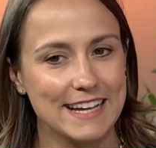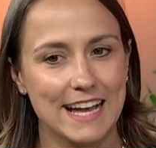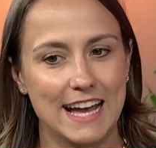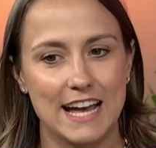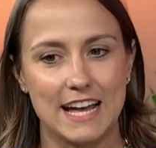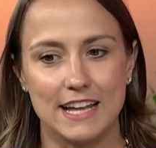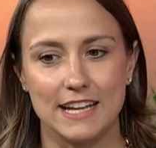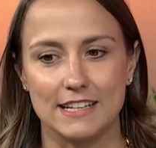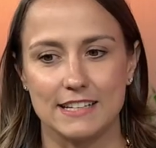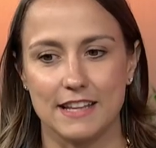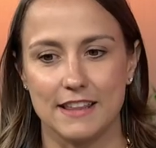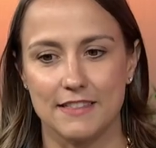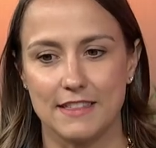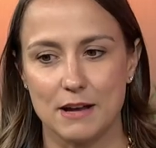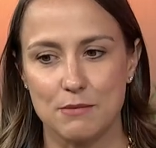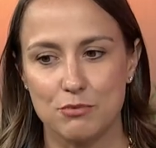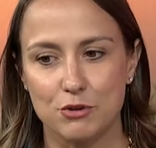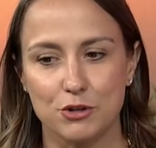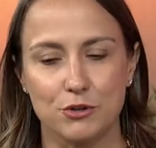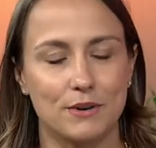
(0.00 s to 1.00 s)
And
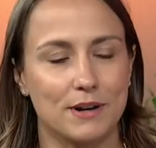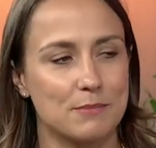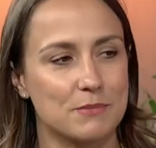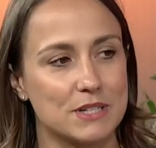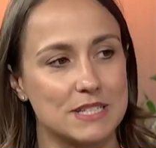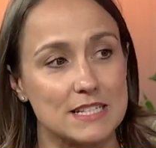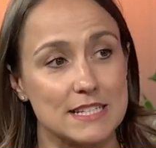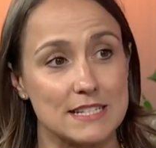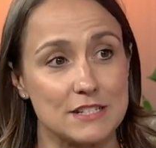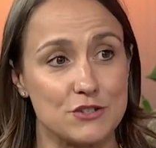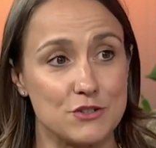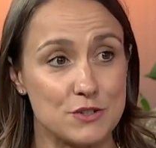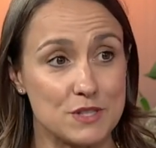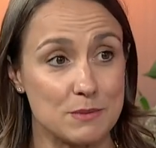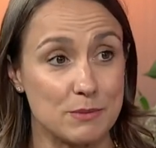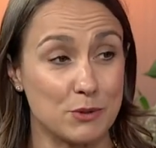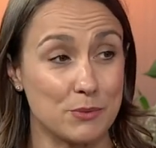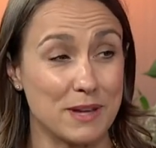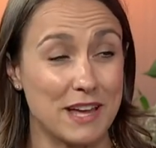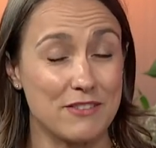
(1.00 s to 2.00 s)
that program continues to
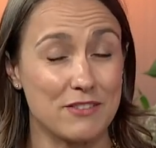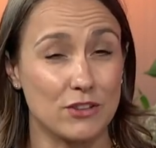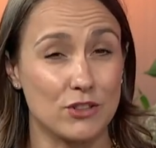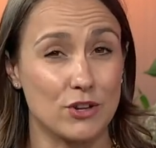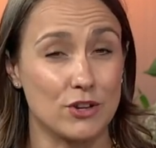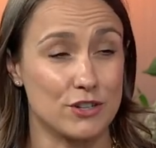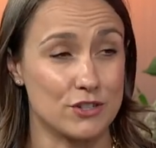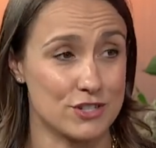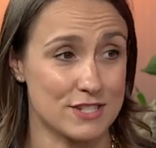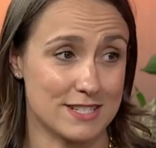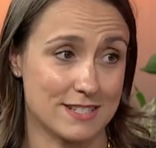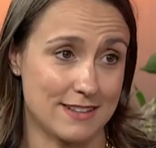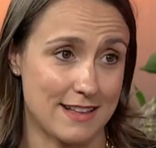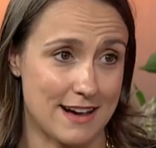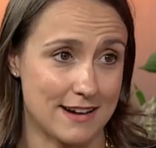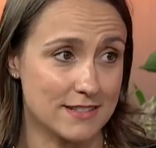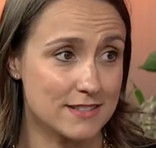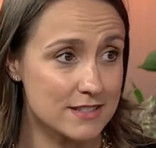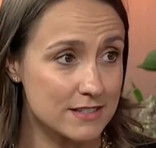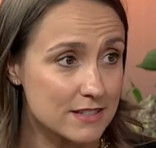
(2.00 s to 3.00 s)
build. We had the largest
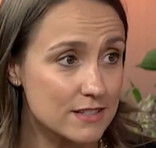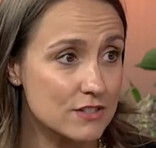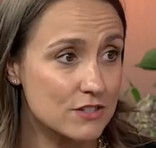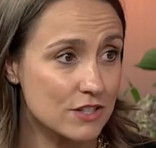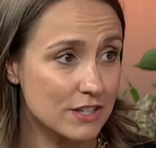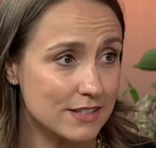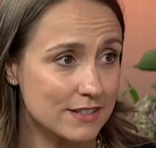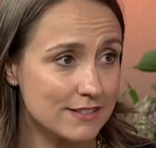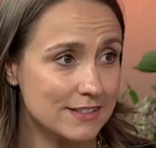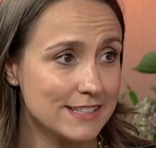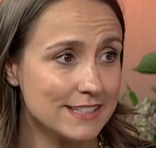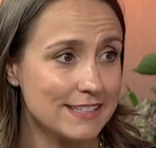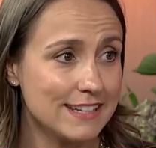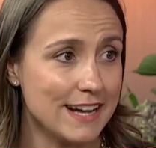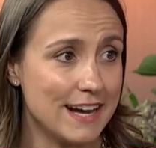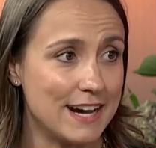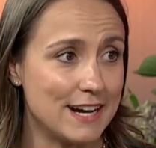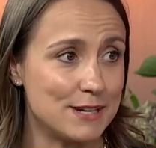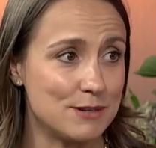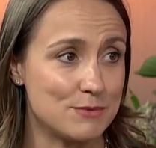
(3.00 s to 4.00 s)
class this year.
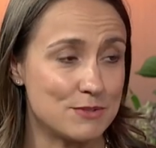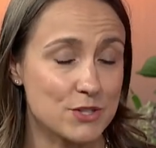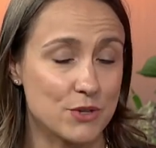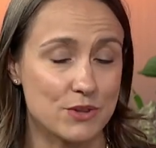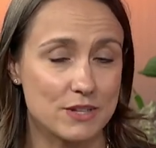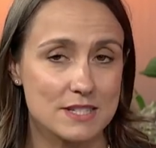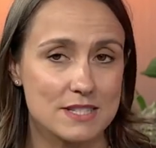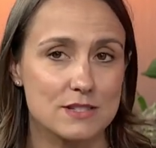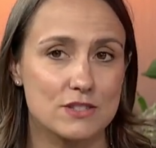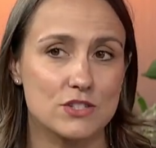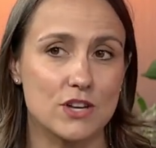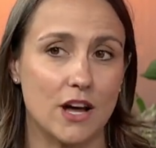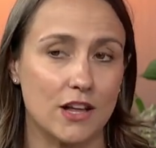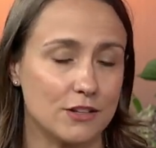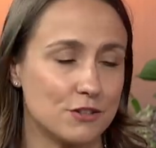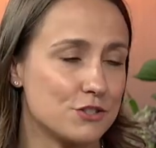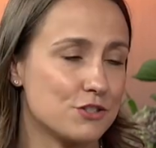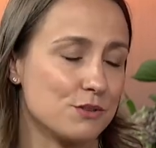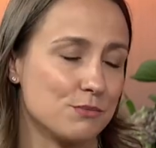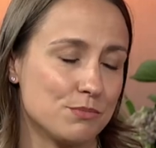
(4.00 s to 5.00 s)
Um, so this
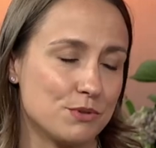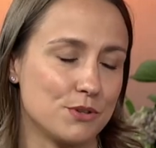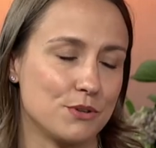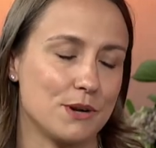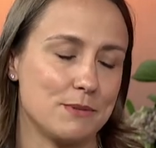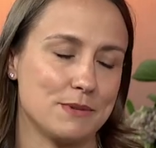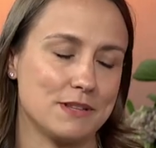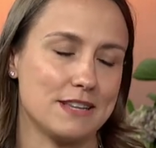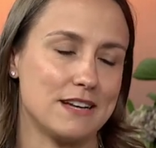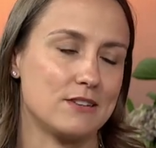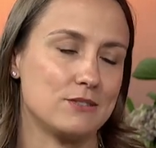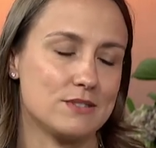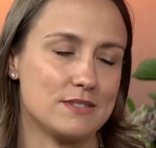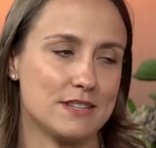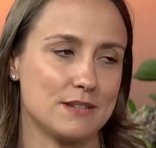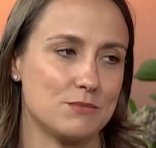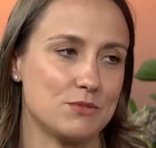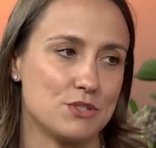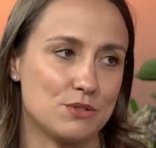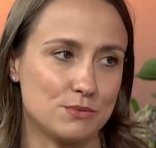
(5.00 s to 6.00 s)
scholarship program allows
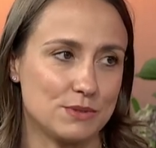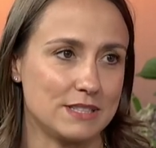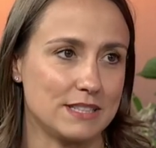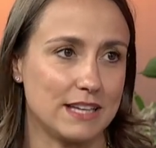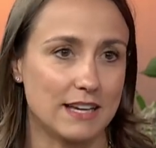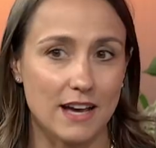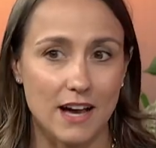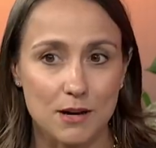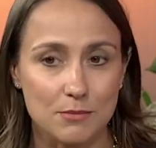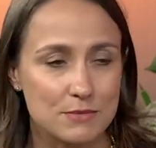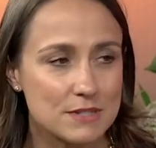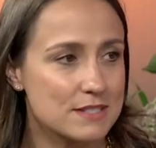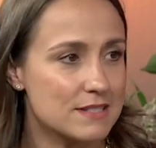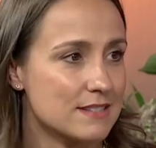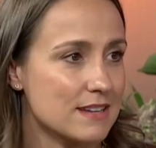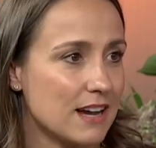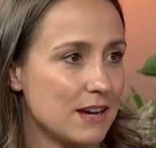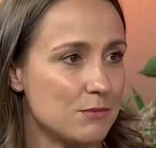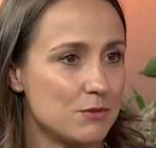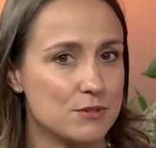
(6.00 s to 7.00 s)
them to really come to
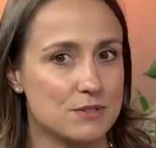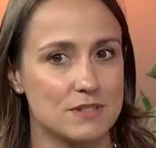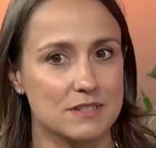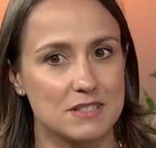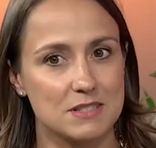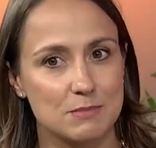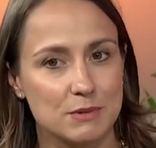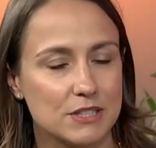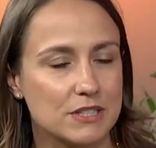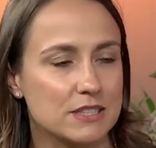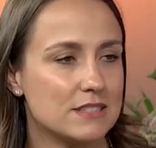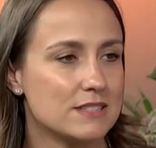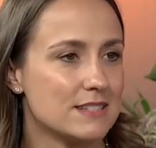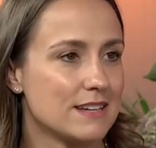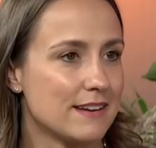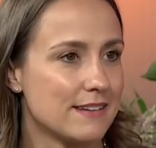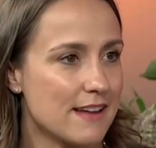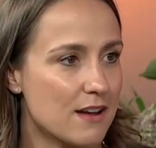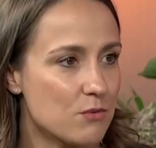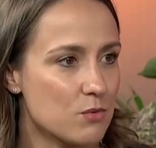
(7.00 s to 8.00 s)
Sibos, experience
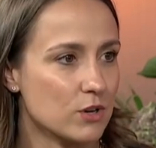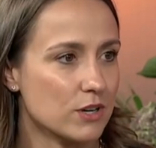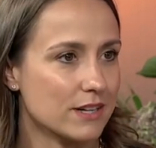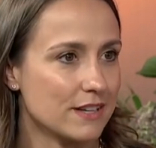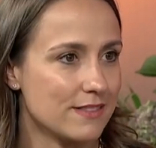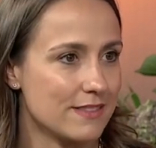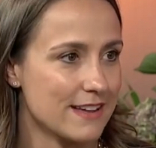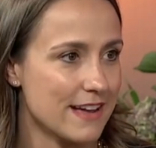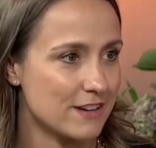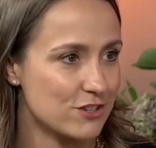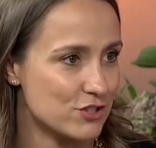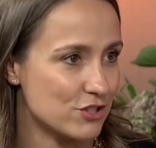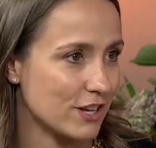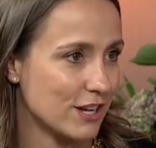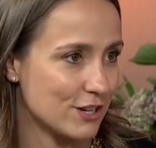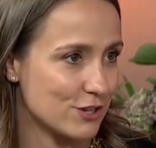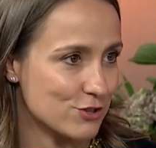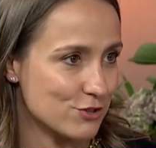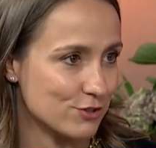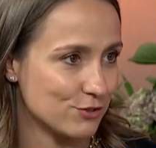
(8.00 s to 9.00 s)
it, network at the
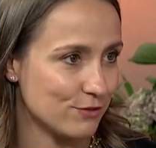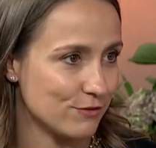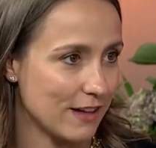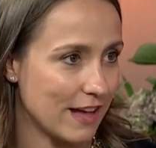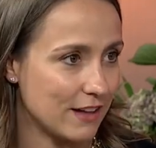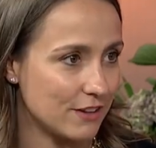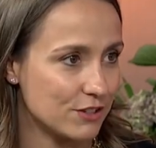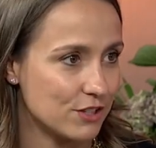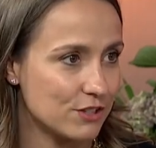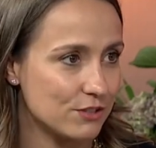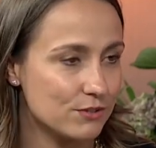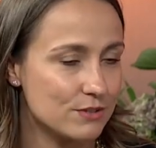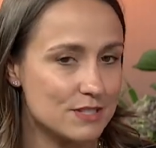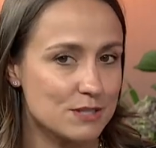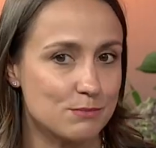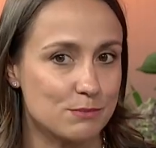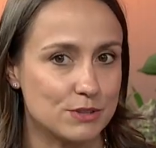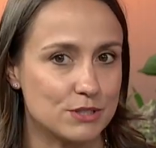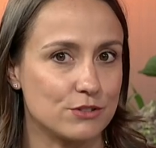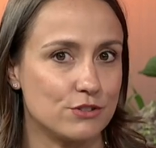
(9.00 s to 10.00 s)
educational value
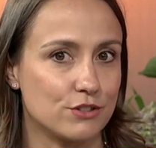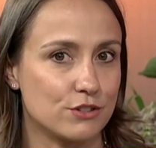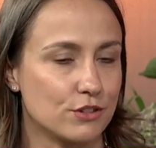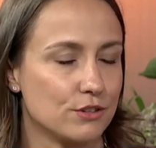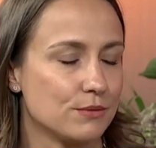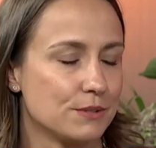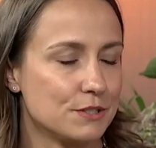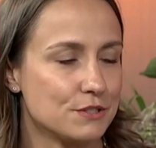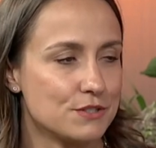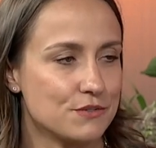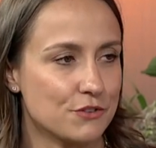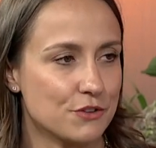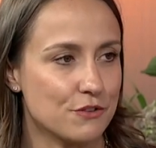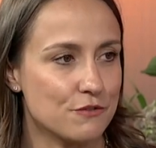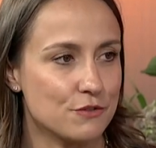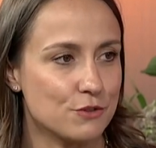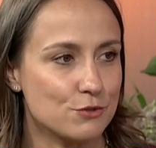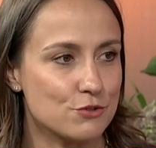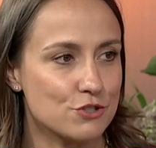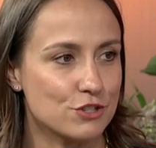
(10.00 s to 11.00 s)
to build their careers for the
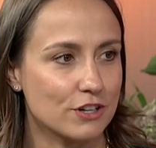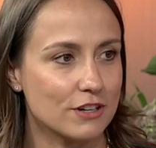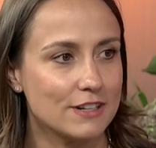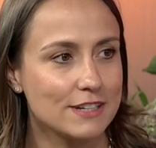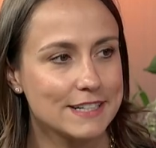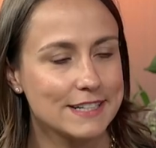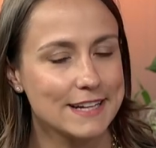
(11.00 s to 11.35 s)
future.